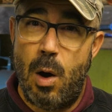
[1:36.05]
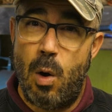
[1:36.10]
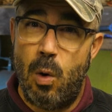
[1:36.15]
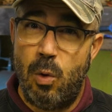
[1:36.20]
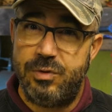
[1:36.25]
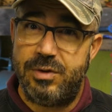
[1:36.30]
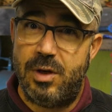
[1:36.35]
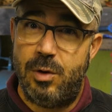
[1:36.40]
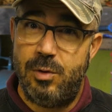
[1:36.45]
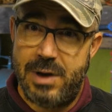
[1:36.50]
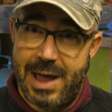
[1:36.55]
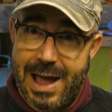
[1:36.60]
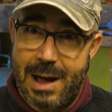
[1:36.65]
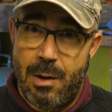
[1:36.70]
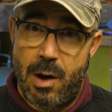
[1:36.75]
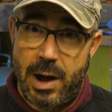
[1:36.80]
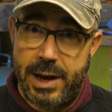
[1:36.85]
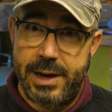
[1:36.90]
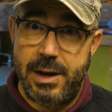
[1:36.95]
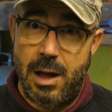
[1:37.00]
Also,
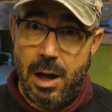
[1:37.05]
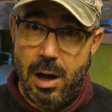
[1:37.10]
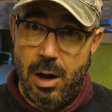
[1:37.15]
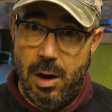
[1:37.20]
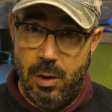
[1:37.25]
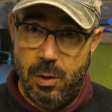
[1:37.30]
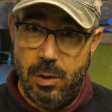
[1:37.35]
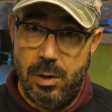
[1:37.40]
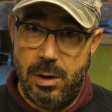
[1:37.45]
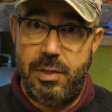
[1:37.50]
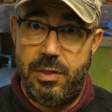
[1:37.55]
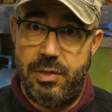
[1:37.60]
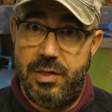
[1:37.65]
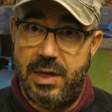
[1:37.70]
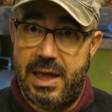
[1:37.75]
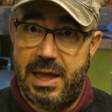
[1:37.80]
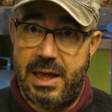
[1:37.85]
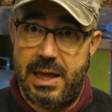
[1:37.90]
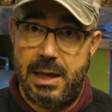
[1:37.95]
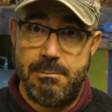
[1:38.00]
now I know
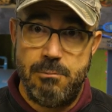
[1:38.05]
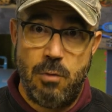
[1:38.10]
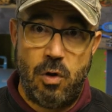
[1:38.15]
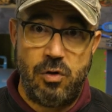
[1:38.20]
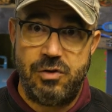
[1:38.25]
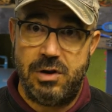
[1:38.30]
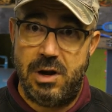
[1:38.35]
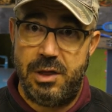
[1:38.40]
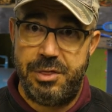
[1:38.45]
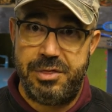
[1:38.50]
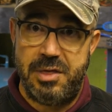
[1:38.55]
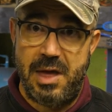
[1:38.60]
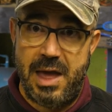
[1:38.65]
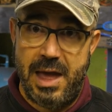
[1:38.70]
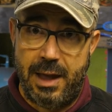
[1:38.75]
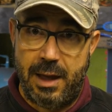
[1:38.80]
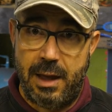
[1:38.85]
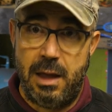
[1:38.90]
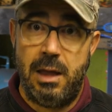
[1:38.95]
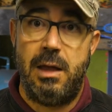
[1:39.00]
the modular
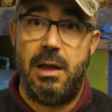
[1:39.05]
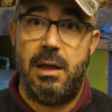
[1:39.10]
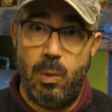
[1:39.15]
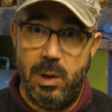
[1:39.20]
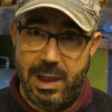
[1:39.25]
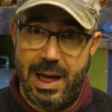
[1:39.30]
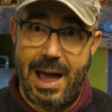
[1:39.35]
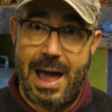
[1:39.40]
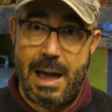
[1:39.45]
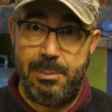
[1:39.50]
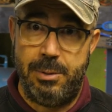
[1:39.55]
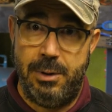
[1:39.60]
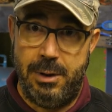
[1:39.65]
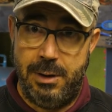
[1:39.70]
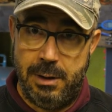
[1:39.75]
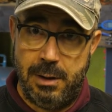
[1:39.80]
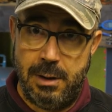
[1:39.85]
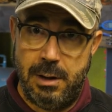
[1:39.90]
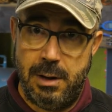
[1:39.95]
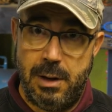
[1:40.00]
thing will happen.
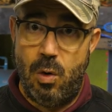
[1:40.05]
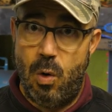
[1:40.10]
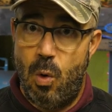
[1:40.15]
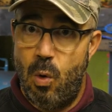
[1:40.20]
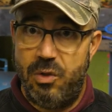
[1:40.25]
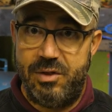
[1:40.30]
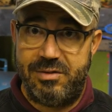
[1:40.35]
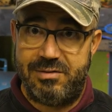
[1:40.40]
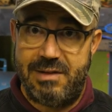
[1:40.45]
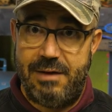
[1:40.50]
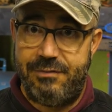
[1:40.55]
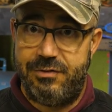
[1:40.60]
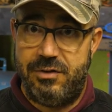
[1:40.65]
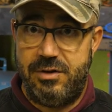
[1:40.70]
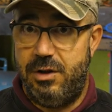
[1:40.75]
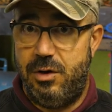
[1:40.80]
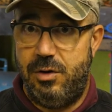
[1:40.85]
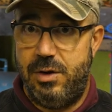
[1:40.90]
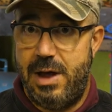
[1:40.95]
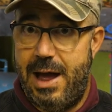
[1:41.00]
All that's left to
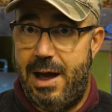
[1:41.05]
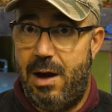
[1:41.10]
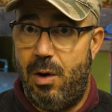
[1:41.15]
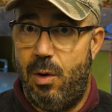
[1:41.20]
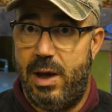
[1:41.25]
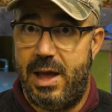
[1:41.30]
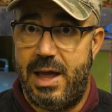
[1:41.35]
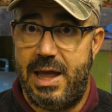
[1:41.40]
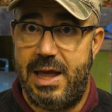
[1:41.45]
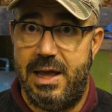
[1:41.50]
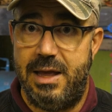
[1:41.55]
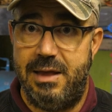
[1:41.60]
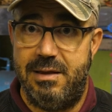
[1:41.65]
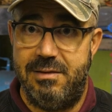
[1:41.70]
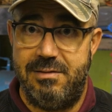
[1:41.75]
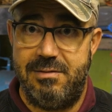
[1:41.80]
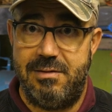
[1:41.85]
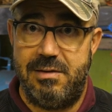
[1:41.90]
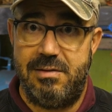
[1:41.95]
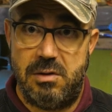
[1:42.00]
do now
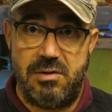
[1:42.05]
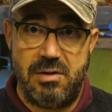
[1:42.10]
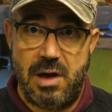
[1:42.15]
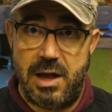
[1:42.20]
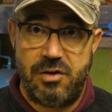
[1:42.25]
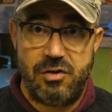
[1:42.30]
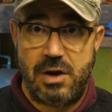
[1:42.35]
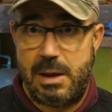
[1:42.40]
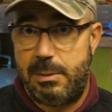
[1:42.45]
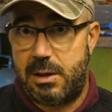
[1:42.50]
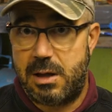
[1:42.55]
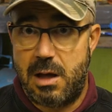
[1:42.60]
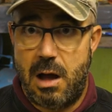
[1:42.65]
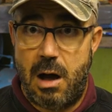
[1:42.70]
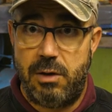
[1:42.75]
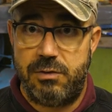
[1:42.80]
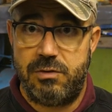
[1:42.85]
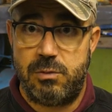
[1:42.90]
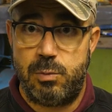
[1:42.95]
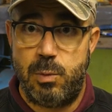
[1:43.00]
is design a shape that
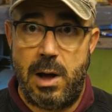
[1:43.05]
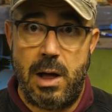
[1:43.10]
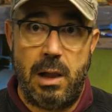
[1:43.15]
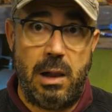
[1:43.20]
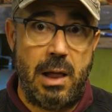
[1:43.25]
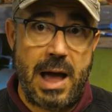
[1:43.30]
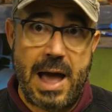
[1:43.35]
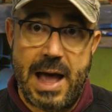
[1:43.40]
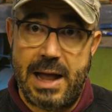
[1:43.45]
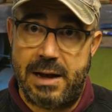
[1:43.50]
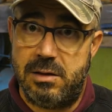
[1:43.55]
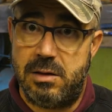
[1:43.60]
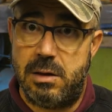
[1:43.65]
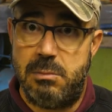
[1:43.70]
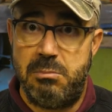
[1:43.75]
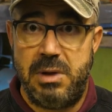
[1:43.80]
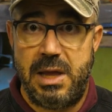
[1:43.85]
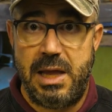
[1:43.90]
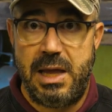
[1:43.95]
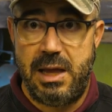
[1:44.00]
casts well and
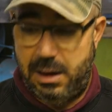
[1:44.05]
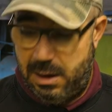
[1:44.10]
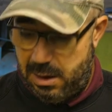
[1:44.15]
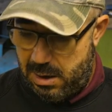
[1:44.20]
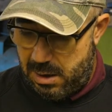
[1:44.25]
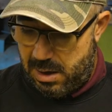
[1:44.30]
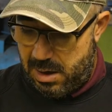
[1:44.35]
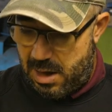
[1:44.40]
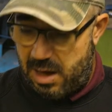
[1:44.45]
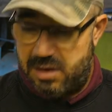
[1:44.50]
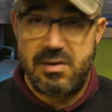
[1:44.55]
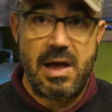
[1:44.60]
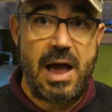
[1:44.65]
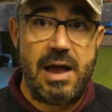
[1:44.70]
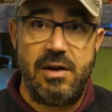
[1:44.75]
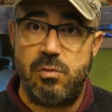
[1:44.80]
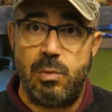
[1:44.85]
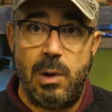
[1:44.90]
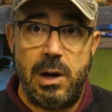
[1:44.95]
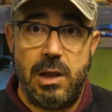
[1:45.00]
can be
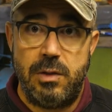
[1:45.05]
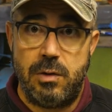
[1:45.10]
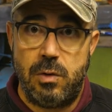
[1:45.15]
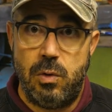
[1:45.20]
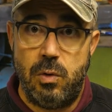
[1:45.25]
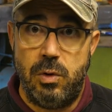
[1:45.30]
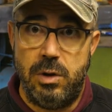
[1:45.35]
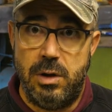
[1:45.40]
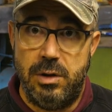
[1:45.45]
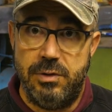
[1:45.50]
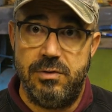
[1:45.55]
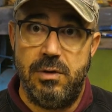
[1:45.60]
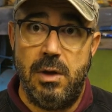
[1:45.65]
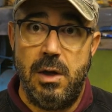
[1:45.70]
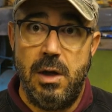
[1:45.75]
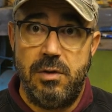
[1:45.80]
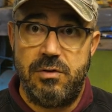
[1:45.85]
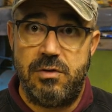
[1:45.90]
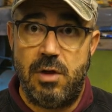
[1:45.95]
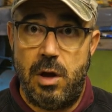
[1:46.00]
attached well at the corners.
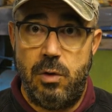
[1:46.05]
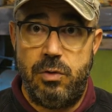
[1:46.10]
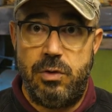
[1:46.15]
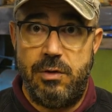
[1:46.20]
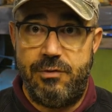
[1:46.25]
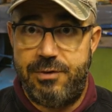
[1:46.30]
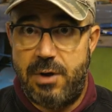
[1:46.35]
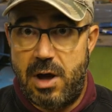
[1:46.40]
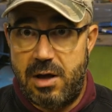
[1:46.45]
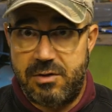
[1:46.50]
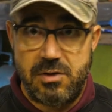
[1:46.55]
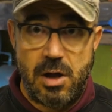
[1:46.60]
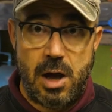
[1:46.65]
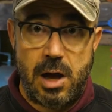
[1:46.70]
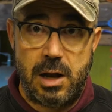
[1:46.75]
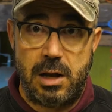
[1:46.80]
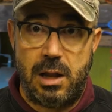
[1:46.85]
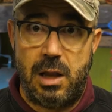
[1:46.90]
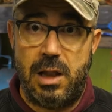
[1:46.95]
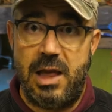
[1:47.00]
So the first
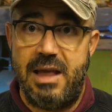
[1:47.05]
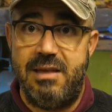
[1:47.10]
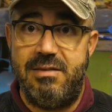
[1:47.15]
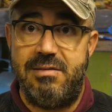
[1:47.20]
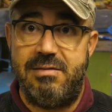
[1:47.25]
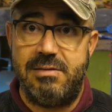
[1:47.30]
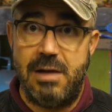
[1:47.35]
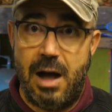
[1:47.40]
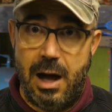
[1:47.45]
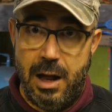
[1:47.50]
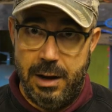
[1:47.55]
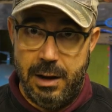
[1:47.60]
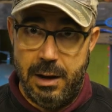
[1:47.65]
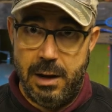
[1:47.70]
hurdle is done.